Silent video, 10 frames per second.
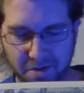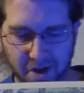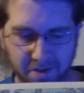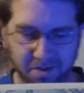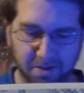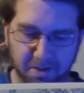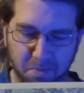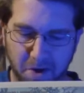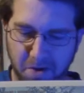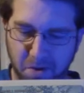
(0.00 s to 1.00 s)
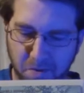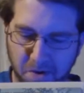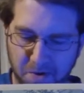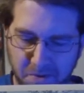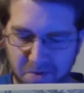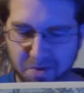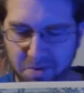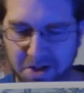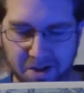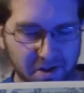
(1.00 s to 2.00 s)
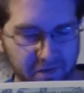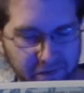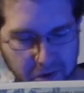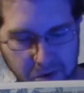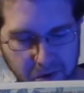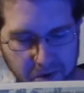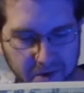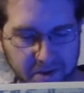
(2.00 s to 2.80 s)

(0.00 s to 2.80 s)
& Dragons at the Spine of the World #3 of 4.